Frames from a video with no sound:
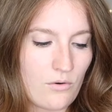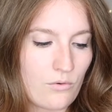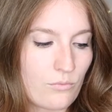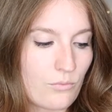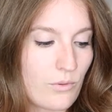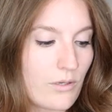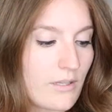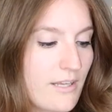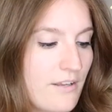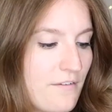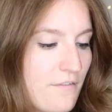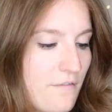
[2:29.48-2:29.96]

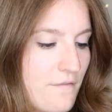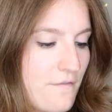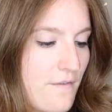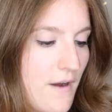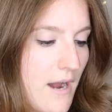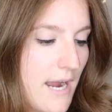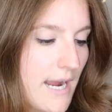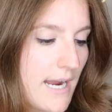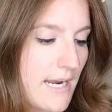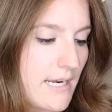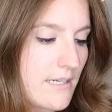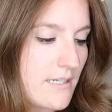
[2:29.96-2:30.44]
really
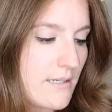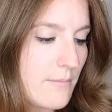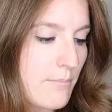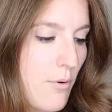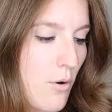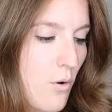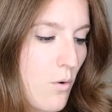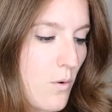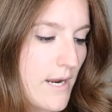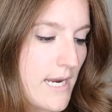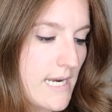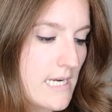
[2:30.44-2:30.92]
fine
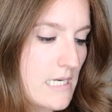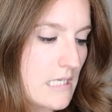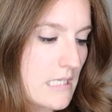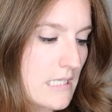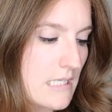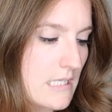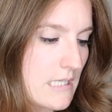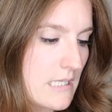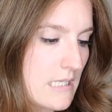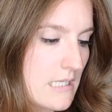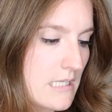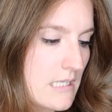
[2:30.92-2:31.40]

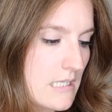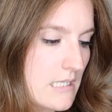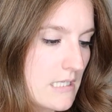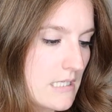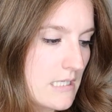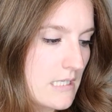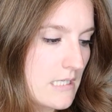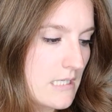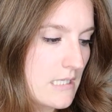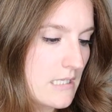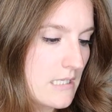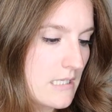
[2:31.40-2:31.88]
point
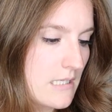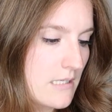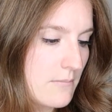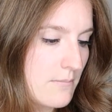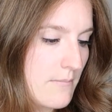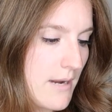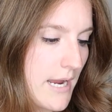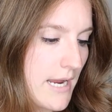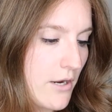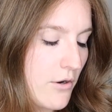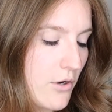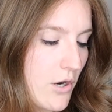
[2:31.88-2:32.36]

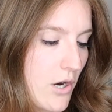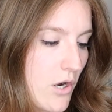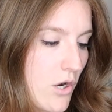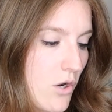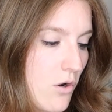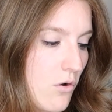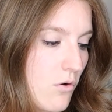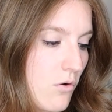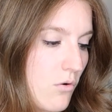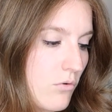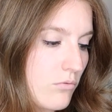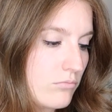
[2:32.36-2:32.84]

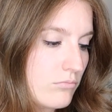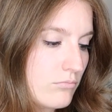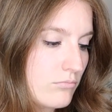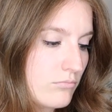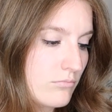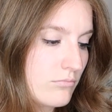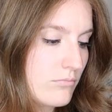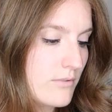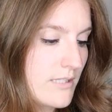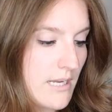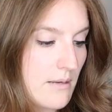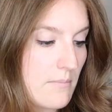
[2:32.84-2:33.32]
micro
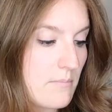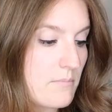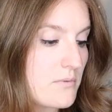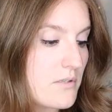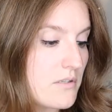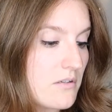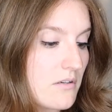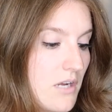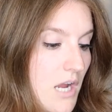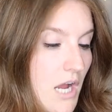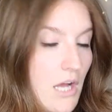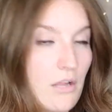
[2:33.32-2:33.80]

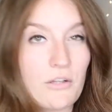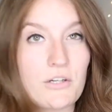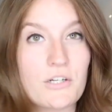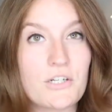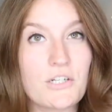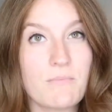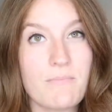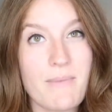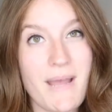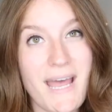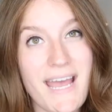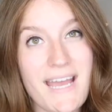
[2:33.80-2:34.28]
tipped
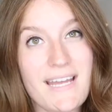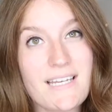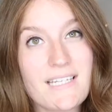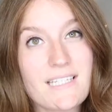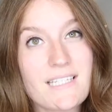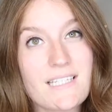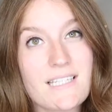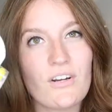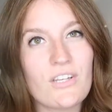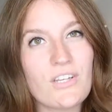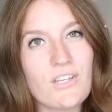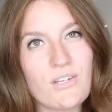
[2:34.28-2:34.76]
colored pens. I've
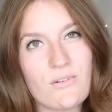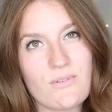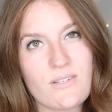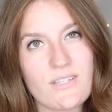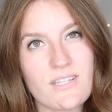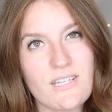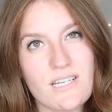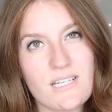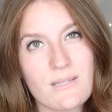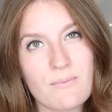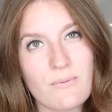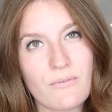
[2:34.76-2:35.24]
never used
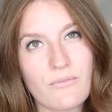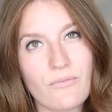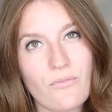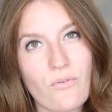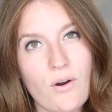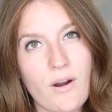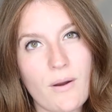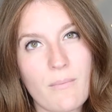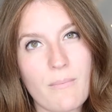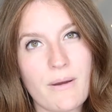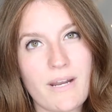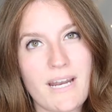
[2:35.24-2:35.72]
these
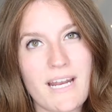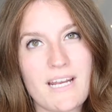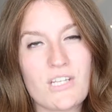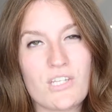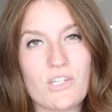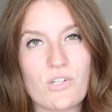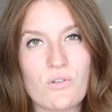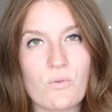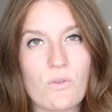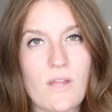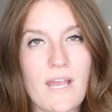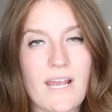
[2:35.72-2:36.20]
before, but I
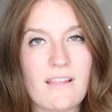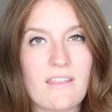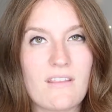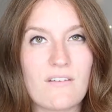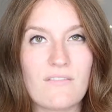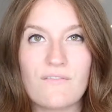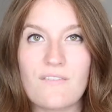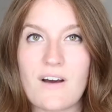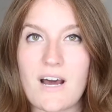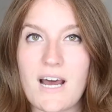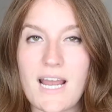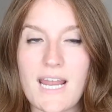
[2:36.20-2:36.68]
do like the
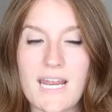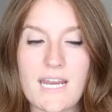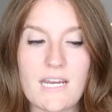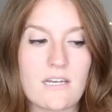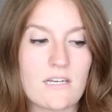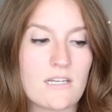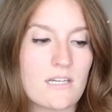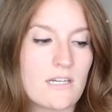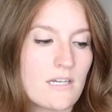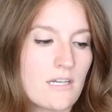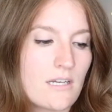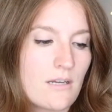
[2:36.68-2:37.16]

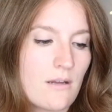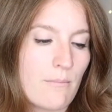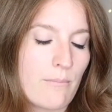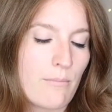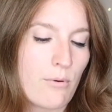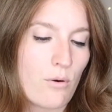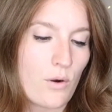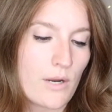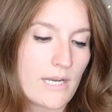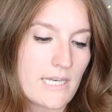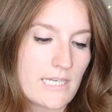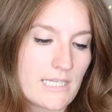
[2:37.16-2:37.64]
fine
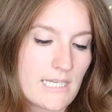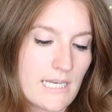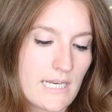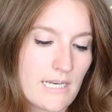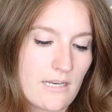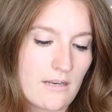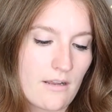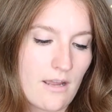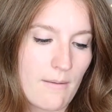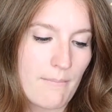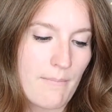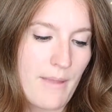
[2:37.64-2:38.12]

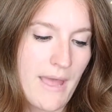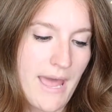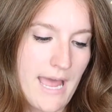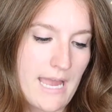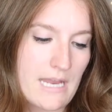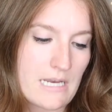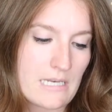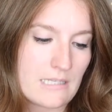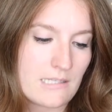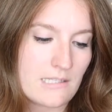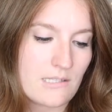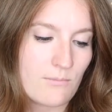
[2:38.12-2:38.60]
pointed
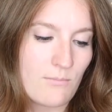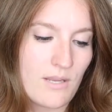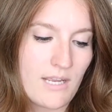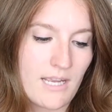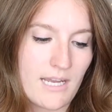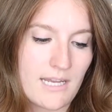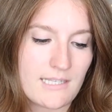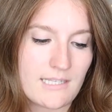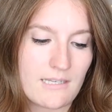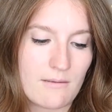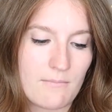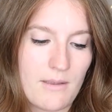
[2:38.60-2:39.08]
pens
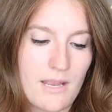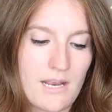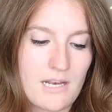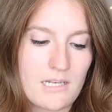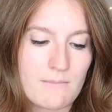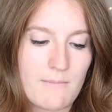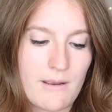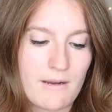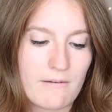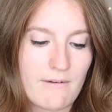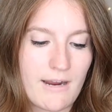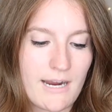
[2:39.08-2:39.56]
because it
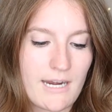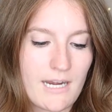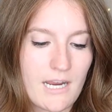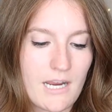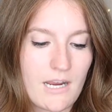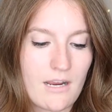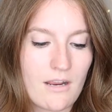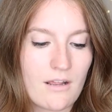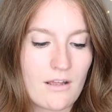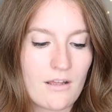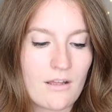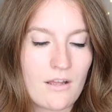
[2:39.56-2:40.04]
makes my
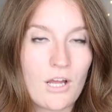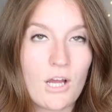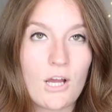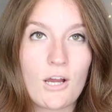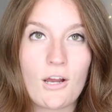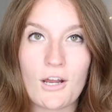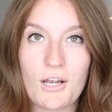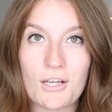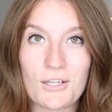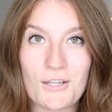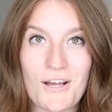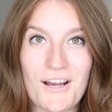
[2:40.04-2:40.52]
writing
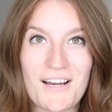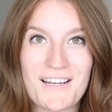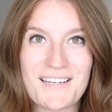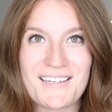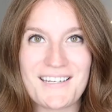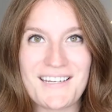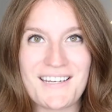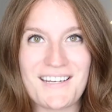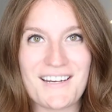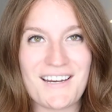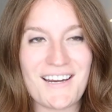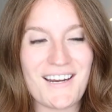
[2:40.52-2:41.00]
a lot
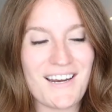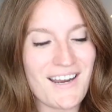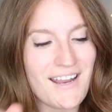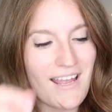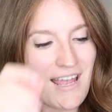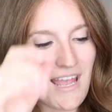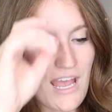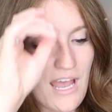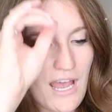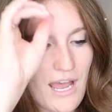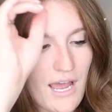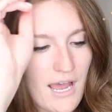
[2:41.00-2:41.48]
neater.
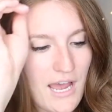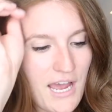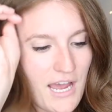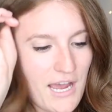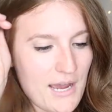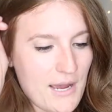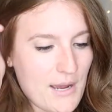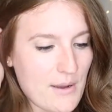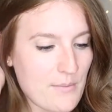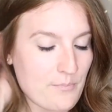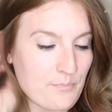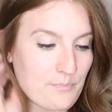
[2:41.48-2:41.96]

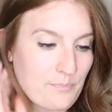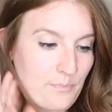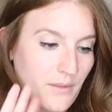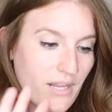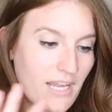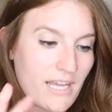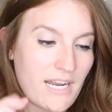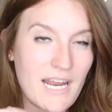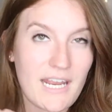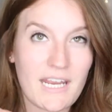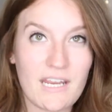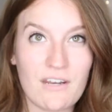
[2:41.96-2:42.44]
And
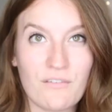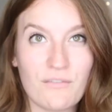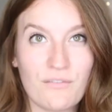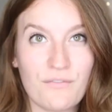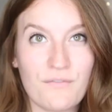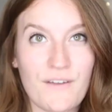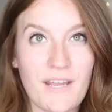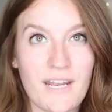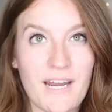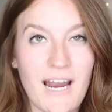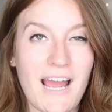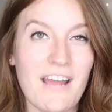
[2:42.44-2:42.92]
I
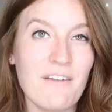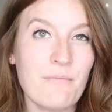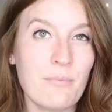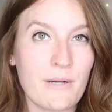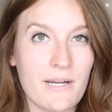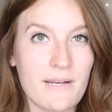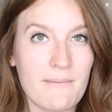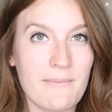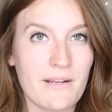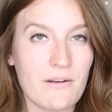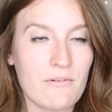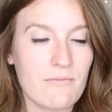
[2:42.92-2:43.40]
have
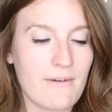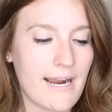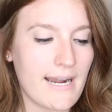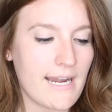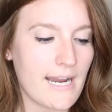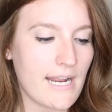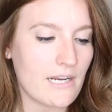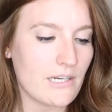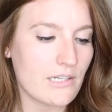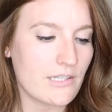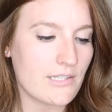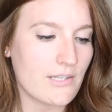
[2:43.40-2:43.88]
pretty big
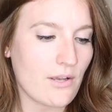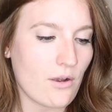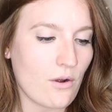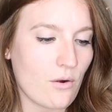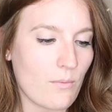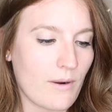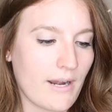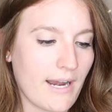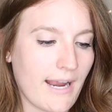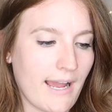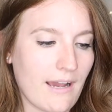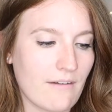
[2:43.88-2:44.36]
writing, so
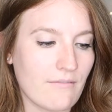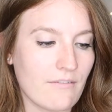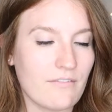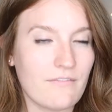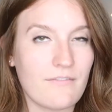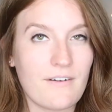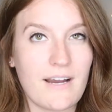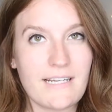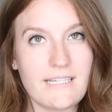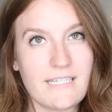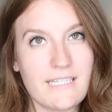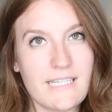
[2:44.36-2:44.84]
when I have a
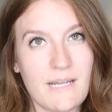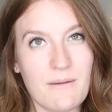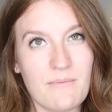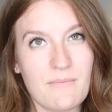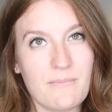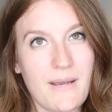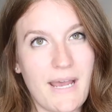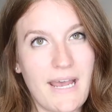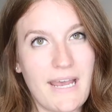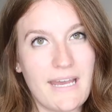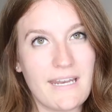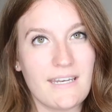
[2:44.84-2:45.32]
fine
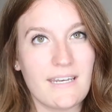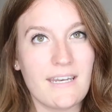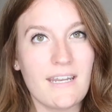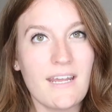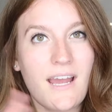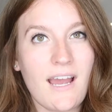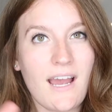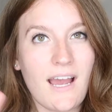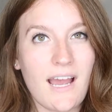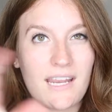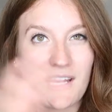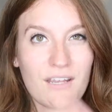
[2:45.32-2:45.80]
tip pen,
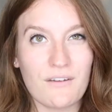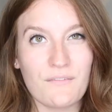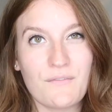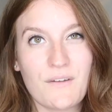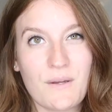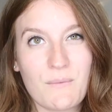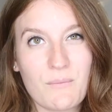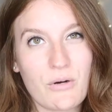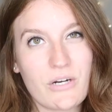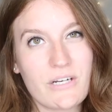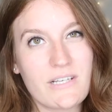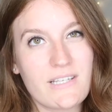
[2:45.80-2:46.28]
I can
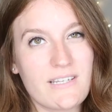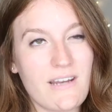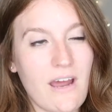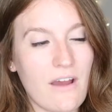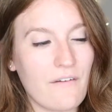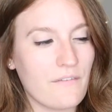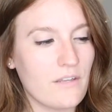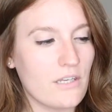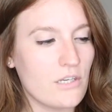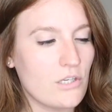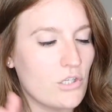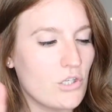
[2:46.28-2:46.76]
fit more
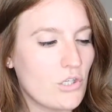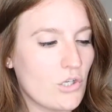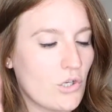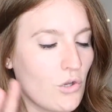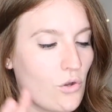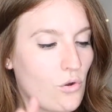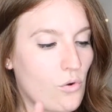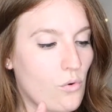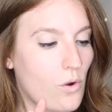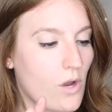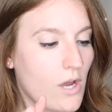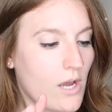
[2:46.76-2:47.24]
stuff
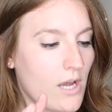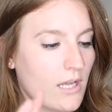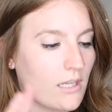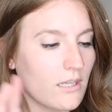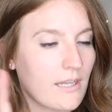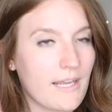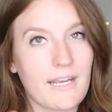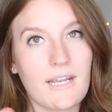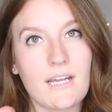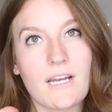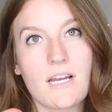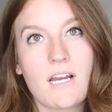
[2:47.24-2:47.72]
into
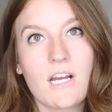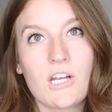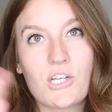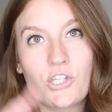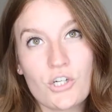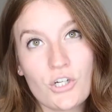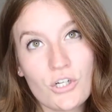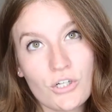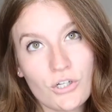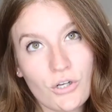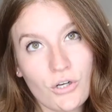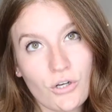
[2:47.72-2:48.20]
a
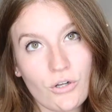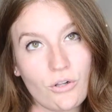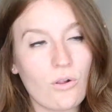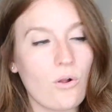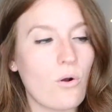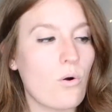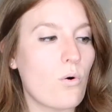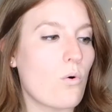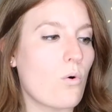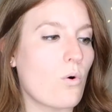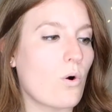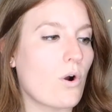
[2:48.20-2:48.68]

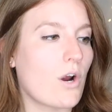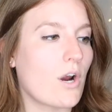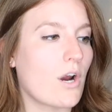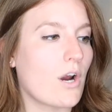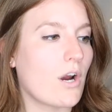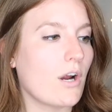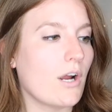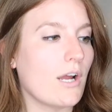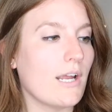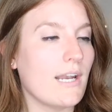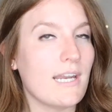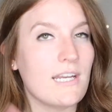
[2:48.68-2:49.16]
journal
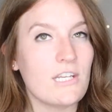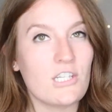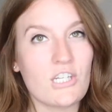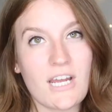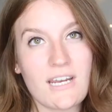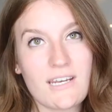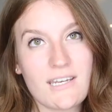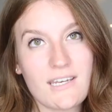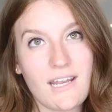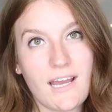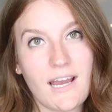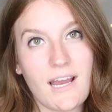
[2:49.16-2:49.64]
or an
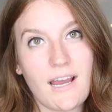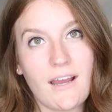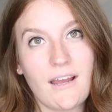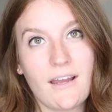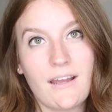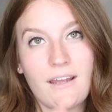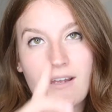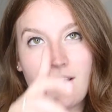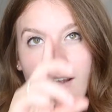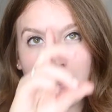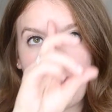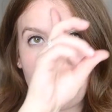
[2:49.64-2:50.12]

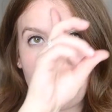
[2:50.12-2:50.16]
agenda,